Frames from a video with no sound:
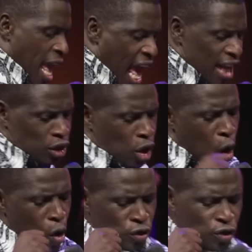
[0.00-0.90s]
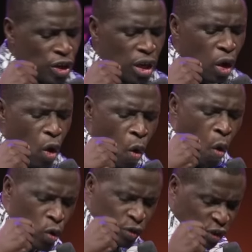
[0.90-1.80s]
And those
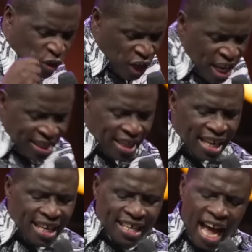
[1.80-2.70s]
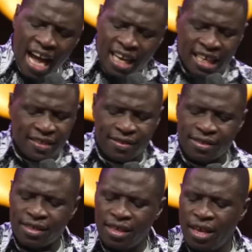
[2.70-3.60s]
who sit in
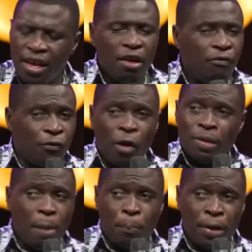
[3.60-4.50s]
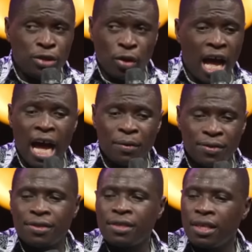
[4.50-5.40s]
darkness from the prison
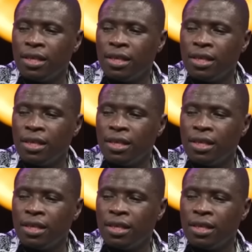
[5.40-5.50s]
house.